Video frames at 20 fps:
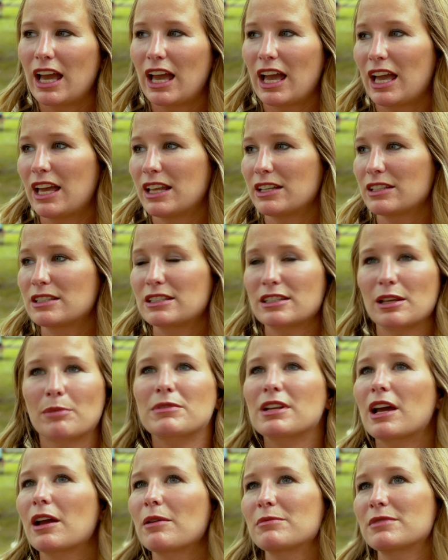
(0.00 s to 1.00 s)
And
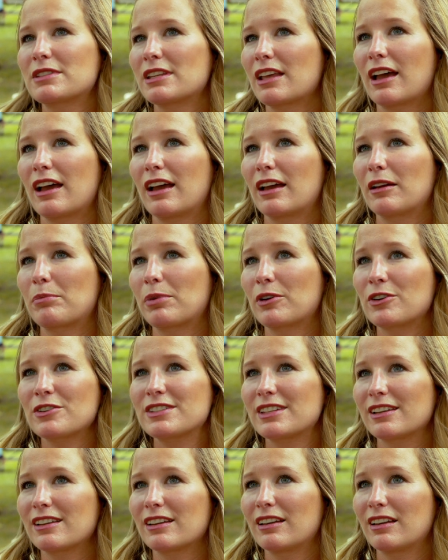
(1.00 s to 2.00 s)
sometimes that
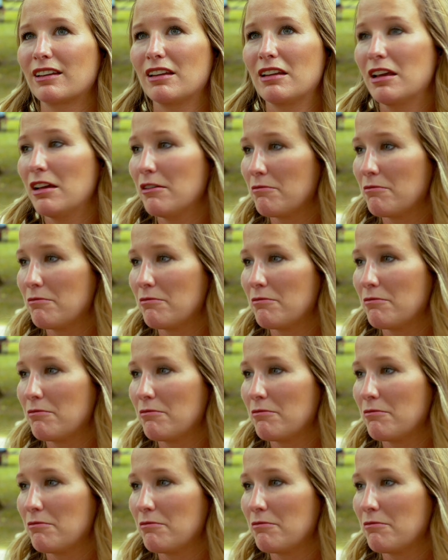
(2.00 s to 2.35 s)
person